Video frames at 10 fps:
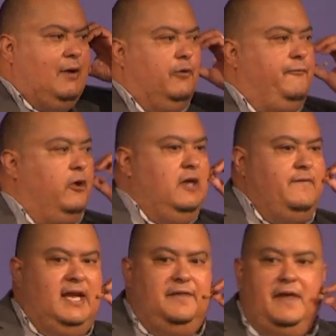will forgive
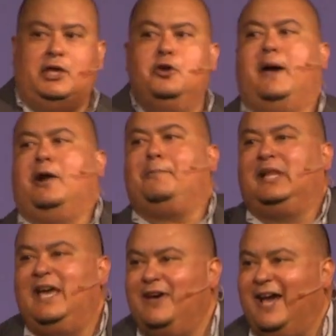anything. You better
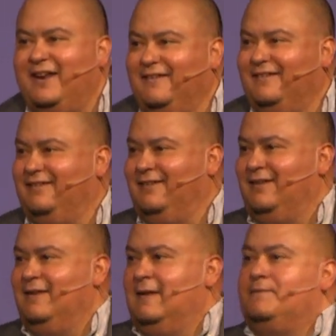believe it.
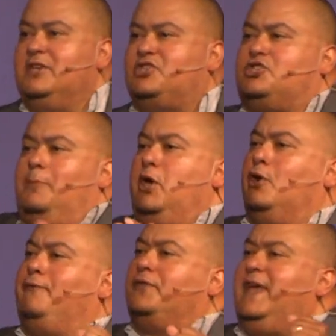This is the
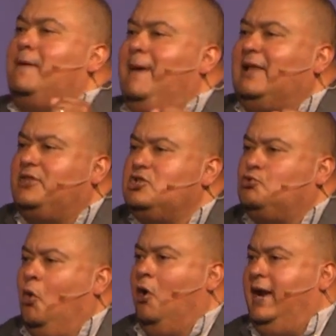beautiful thing about this
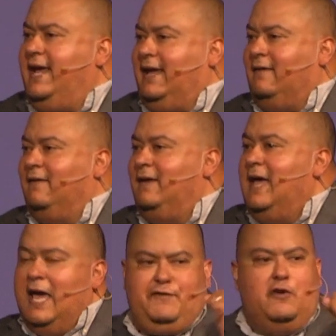warning.
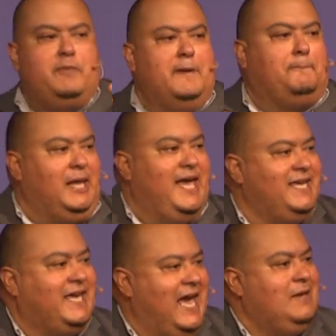If you've been playing
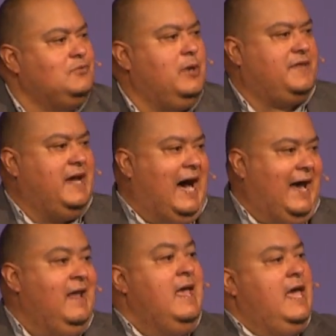games with
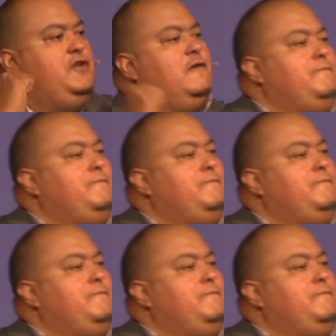God, if you've